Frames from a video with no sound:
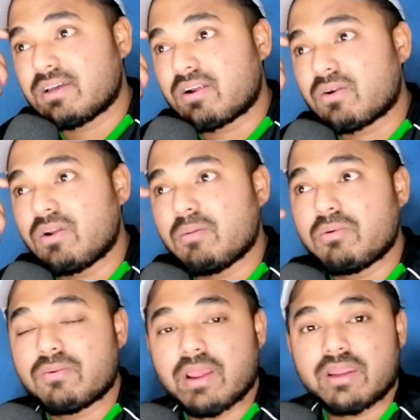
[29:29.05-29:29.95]
are
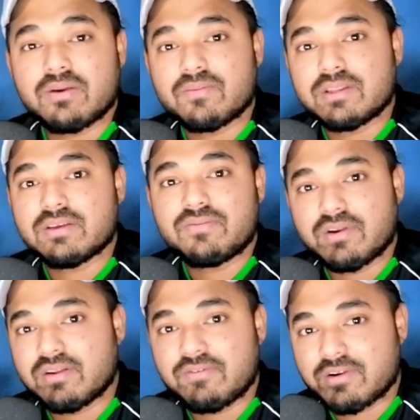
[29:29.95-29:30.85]
collaborating with
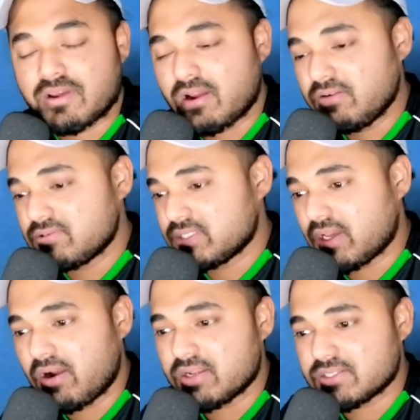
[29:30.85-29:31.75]
different countries
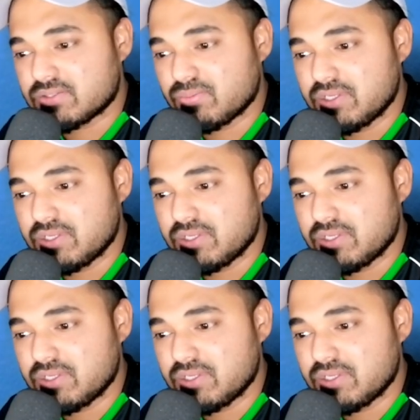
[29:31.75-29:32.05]
artists,